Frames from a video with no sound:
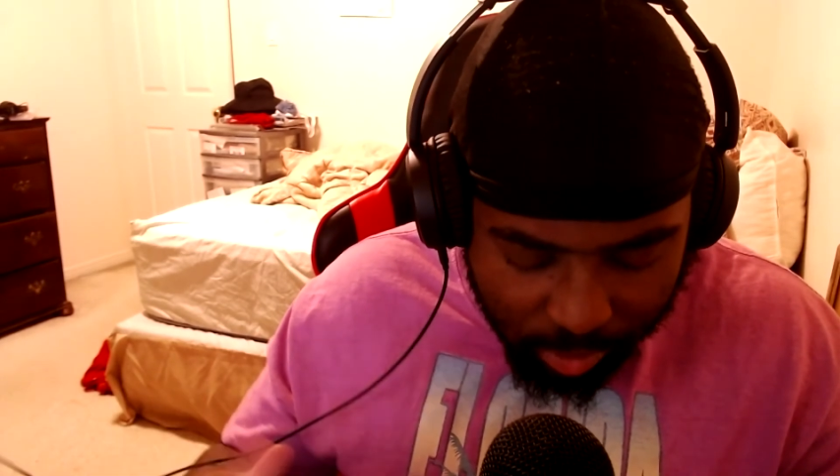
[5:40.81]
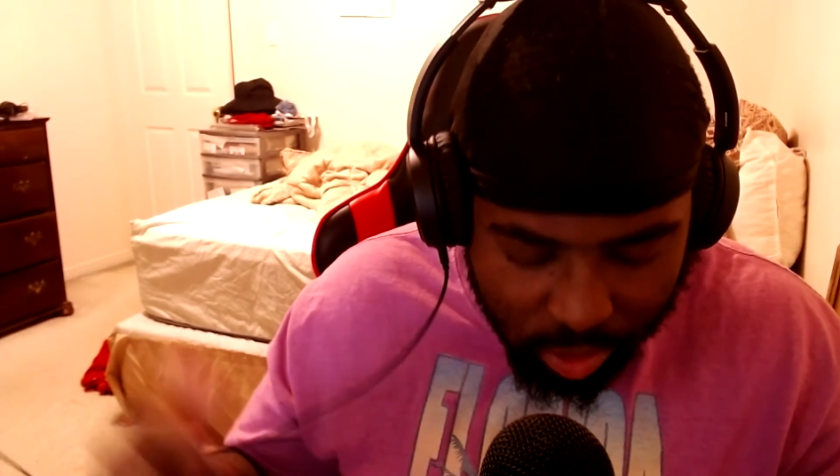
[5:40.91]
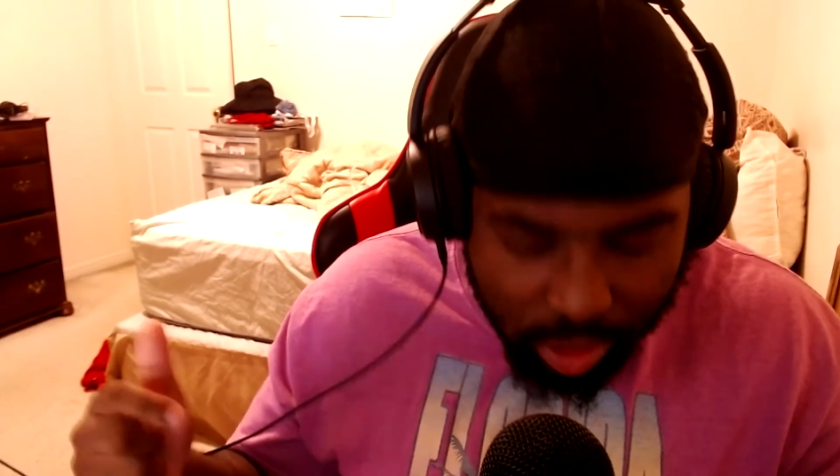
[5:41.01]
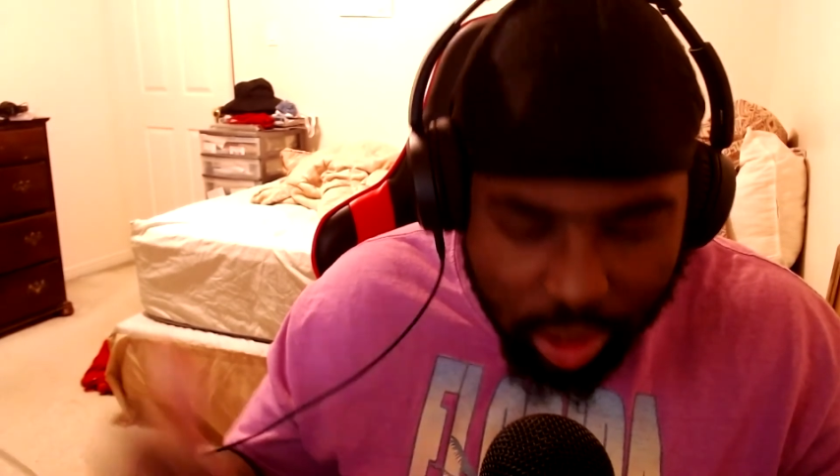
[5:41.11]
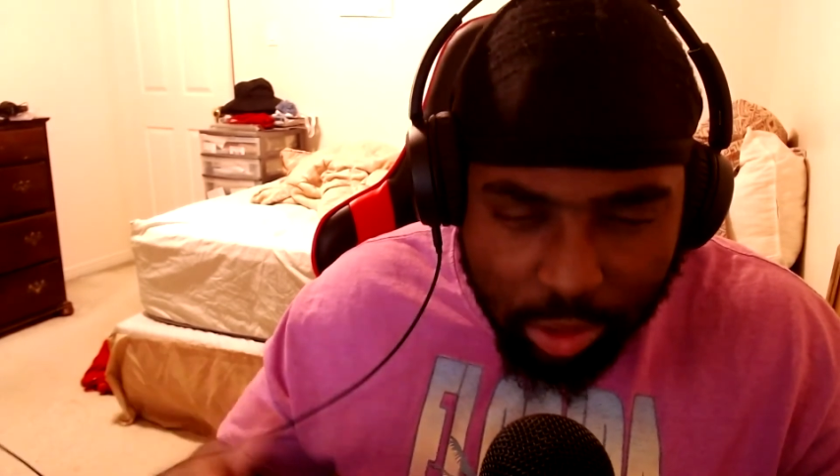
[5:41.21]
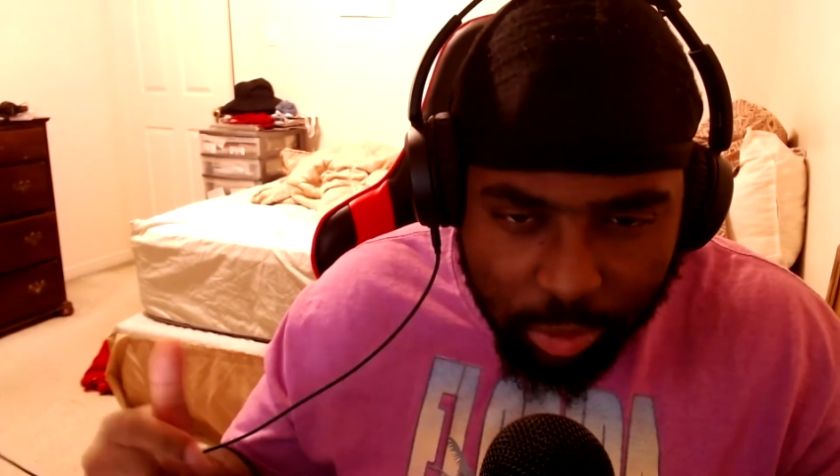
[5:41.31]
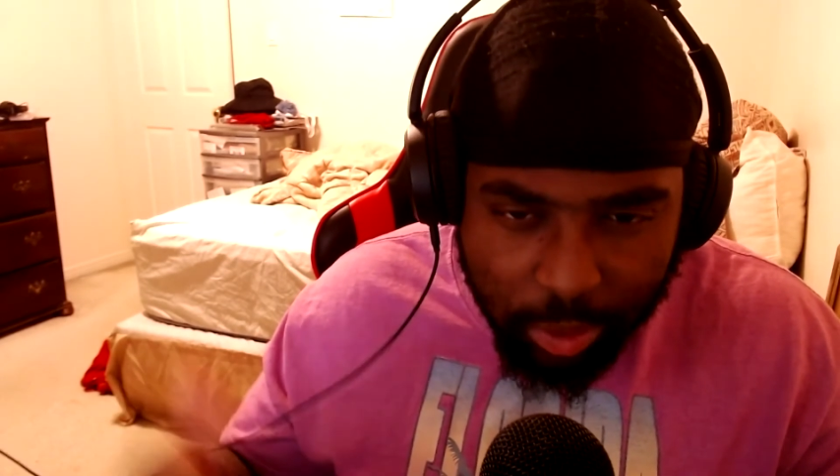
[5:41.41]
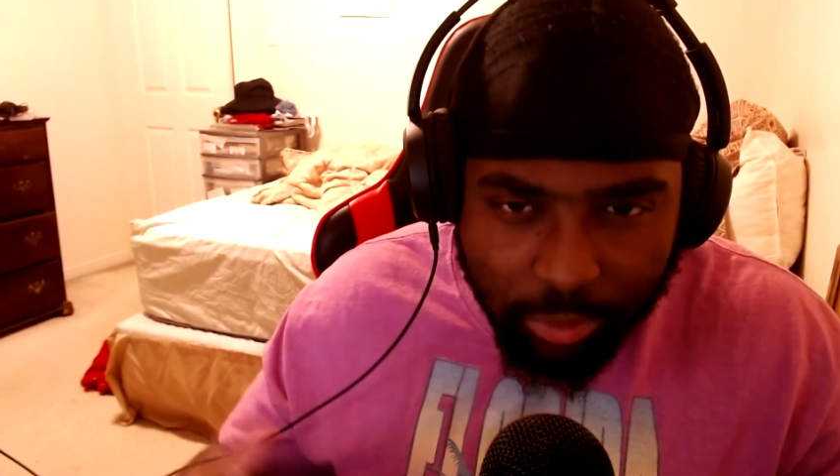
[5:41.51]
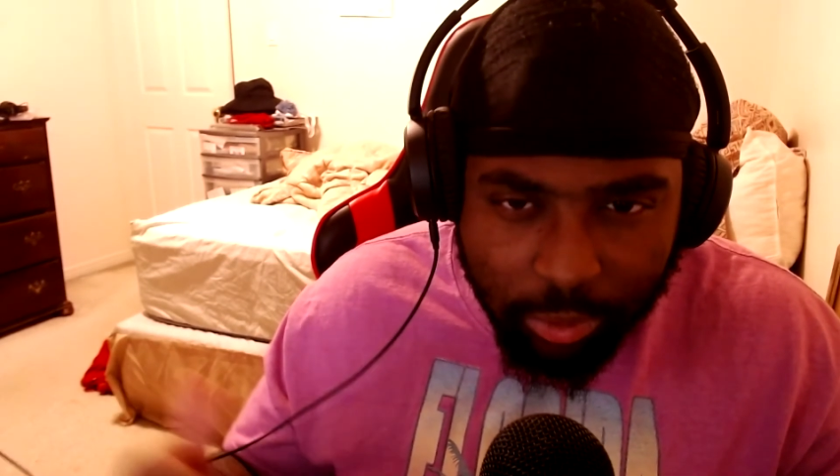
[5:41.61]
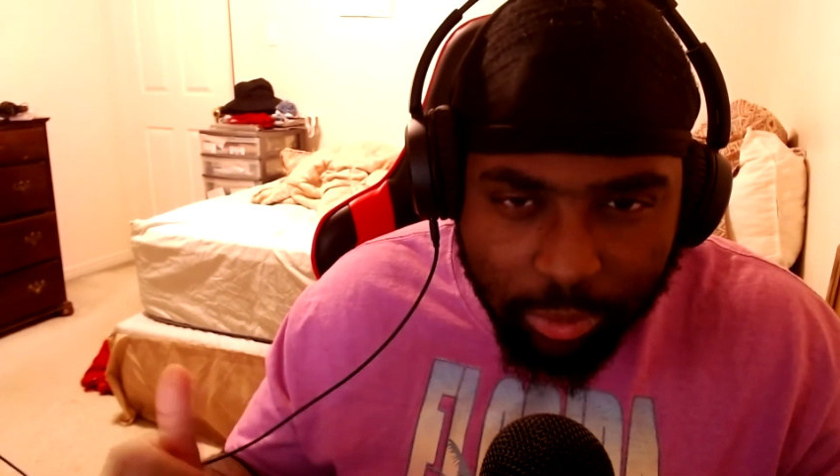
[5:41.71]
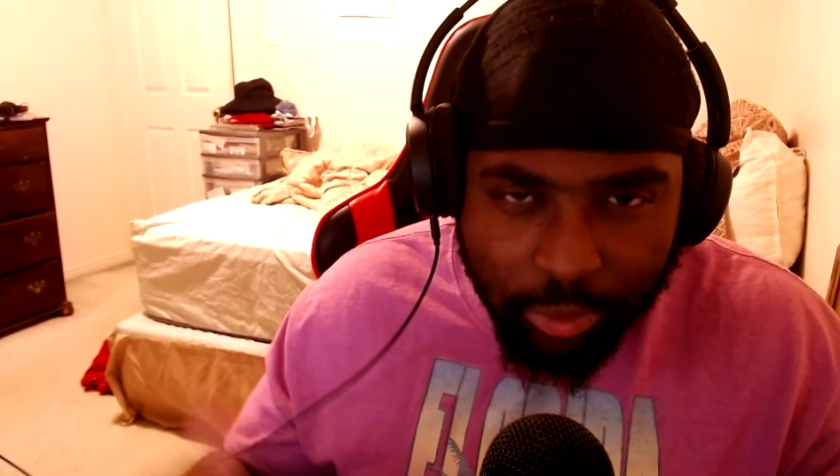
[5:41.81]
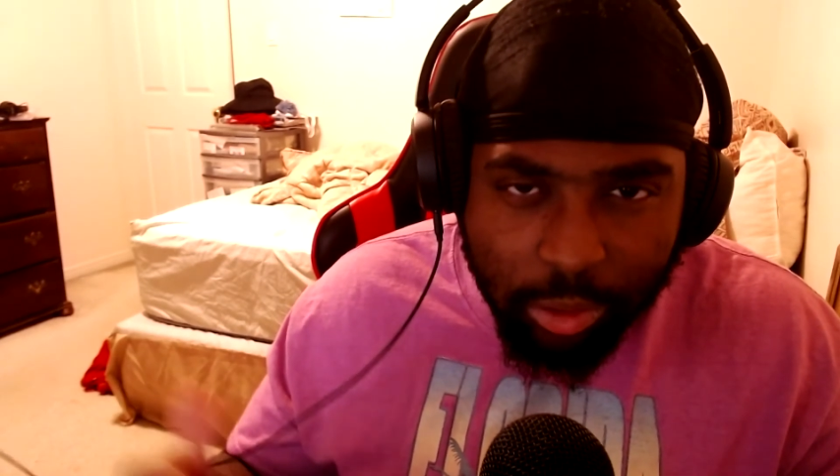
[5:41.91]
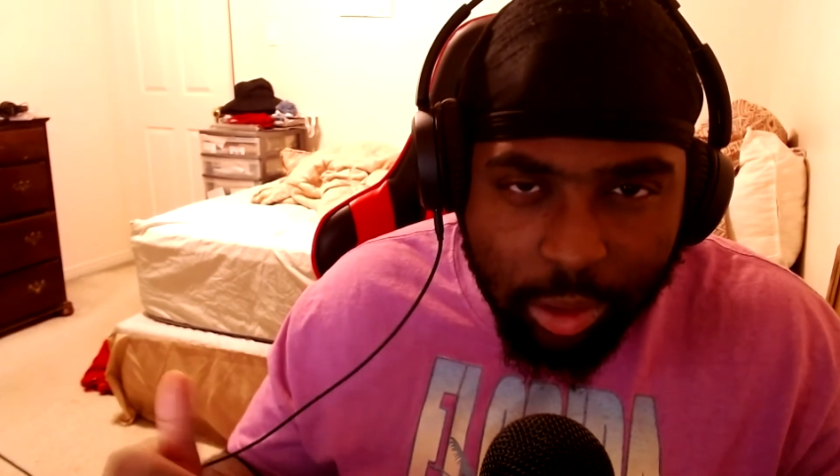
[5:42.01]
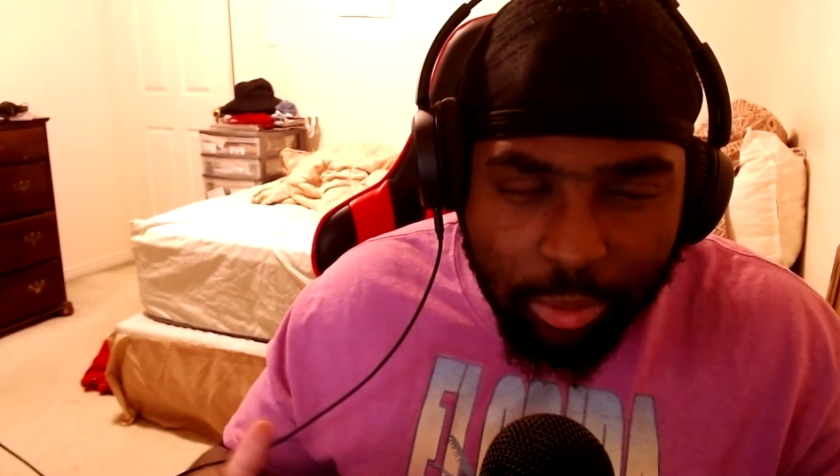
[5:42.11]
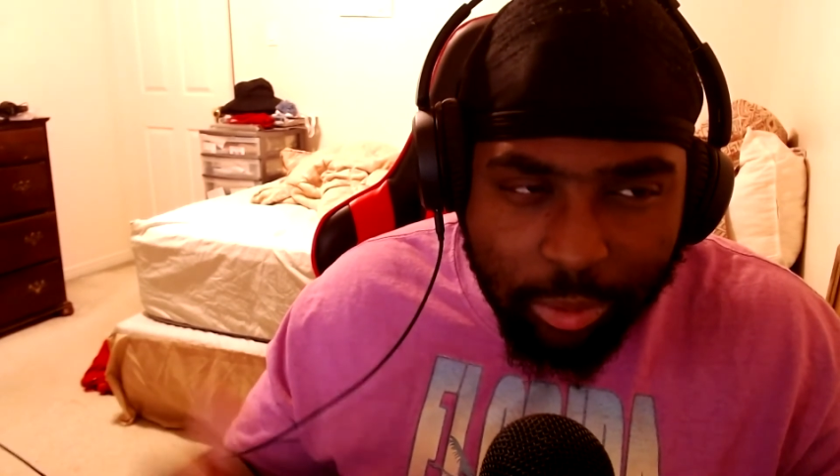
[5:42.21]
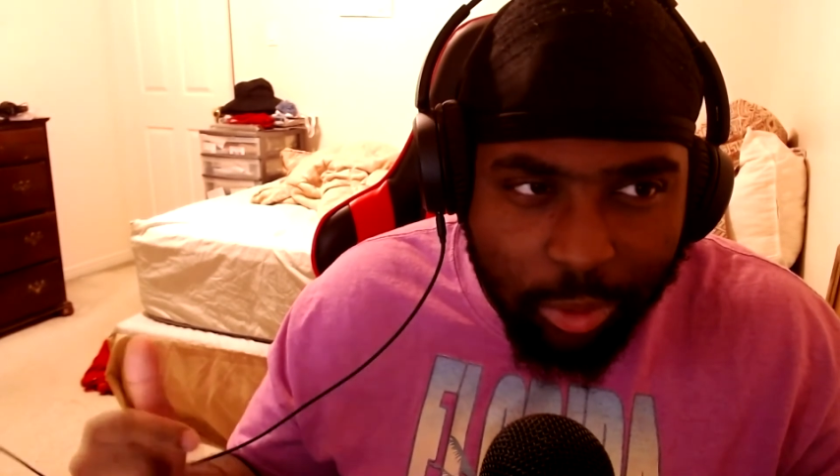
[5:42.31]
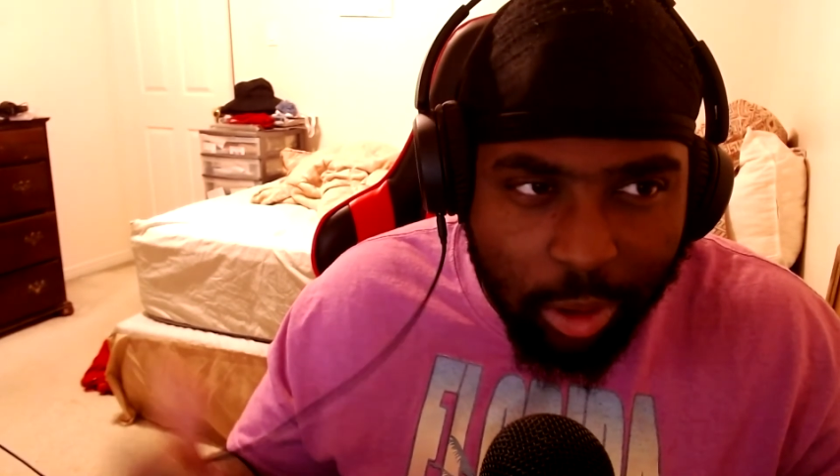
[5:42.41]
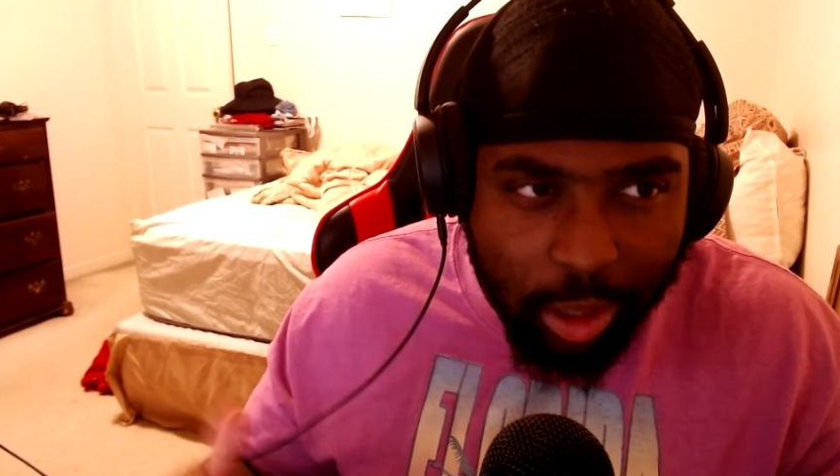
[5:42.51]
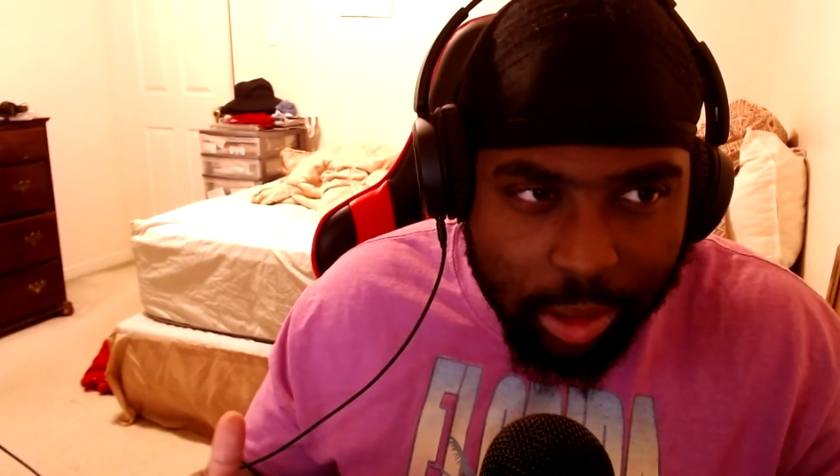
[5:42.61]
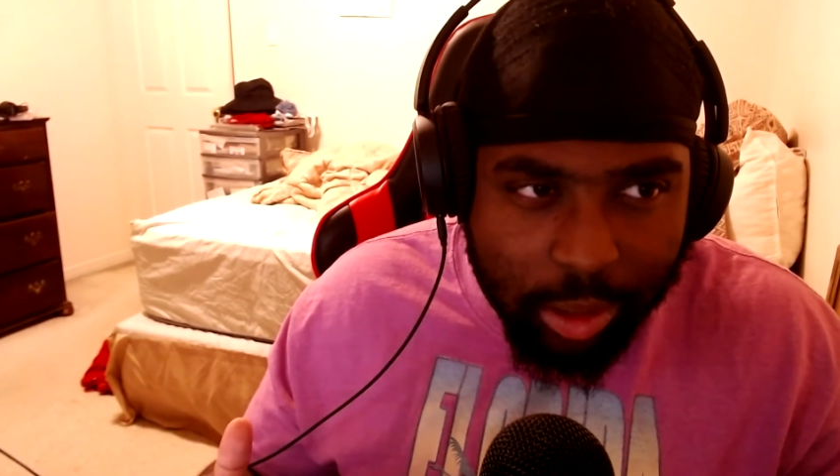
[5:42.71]
most disrespectful video that we've
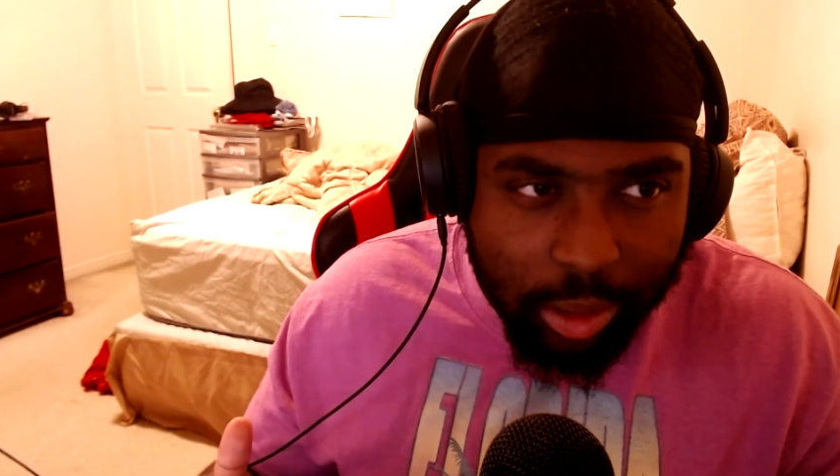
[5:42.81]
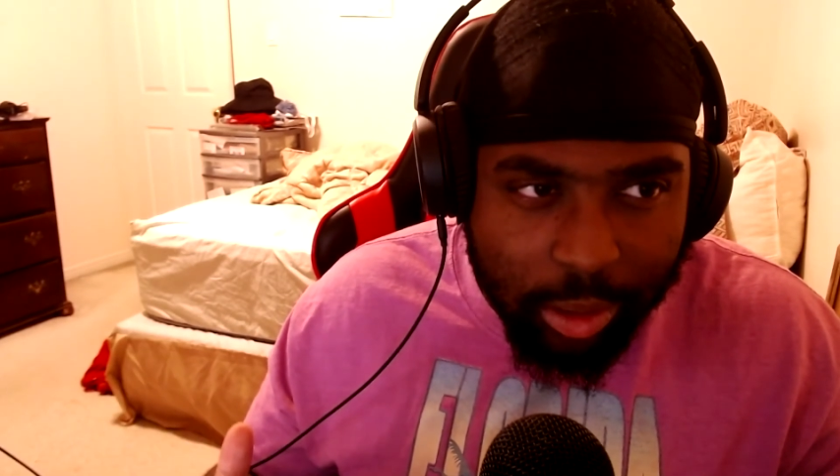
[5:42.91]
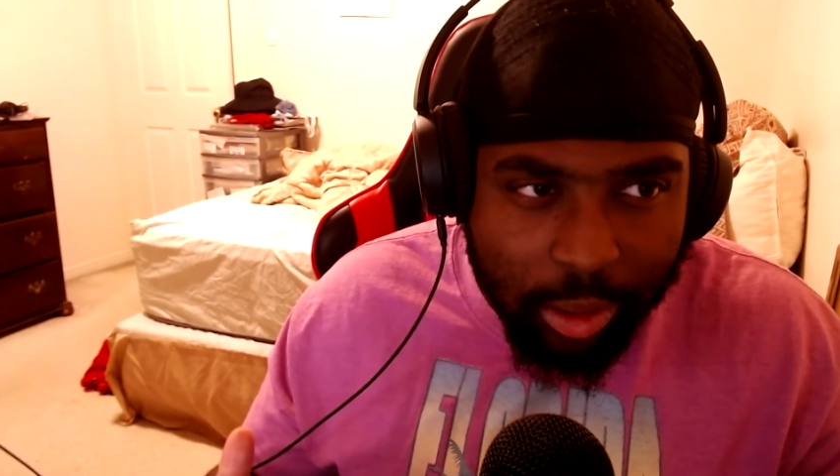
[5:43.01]
watched.